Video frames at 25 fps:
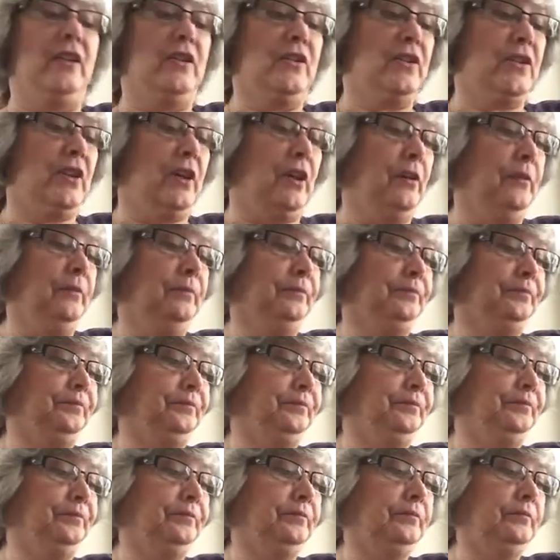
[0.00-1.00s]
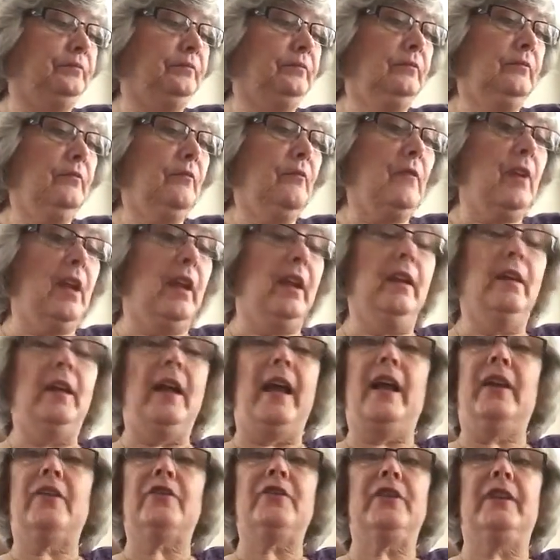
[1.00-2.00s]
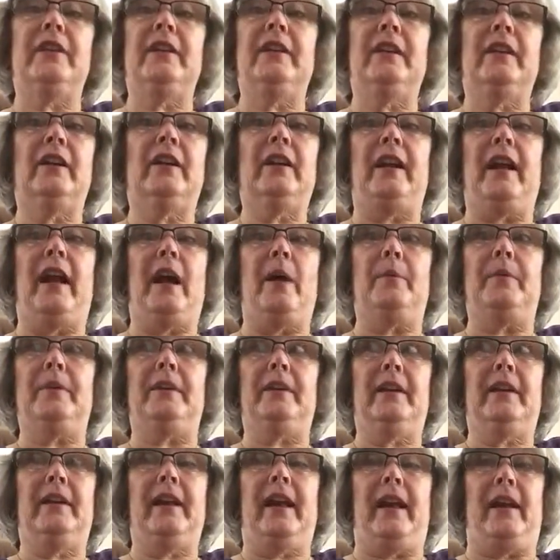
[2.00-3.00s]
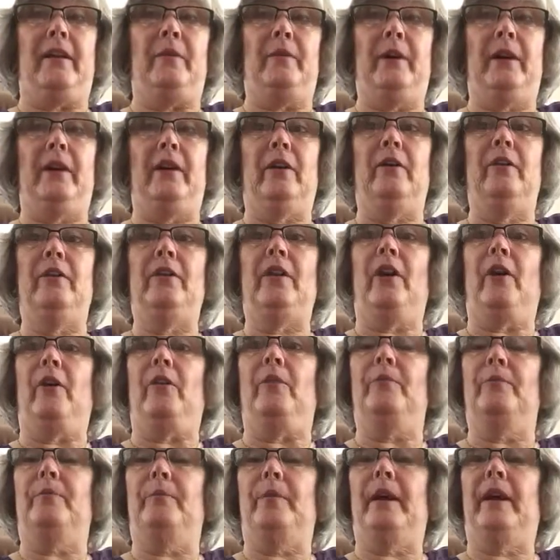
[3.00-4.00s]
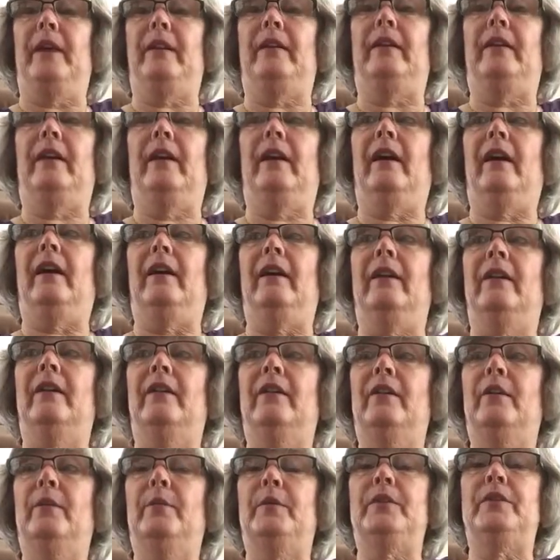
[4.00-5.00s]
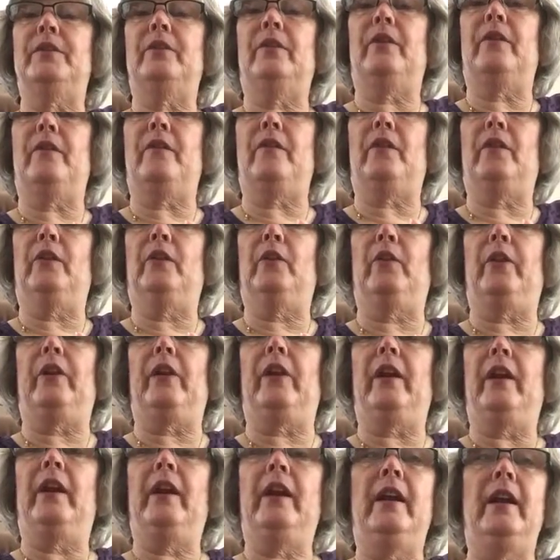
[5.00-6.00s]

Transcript: So it actually could happen today. We don't know, but the return of the Lord.